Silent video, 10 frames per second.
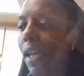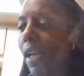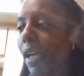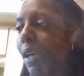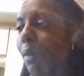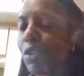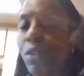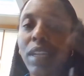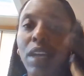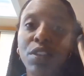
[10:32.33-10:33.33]
You
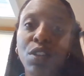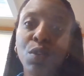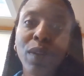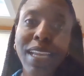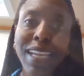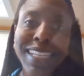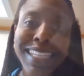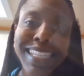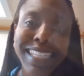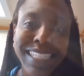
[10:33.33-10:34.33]
could also do an
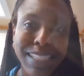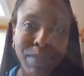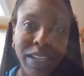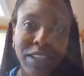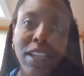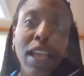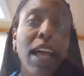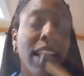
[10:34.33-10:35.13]
incense smudge.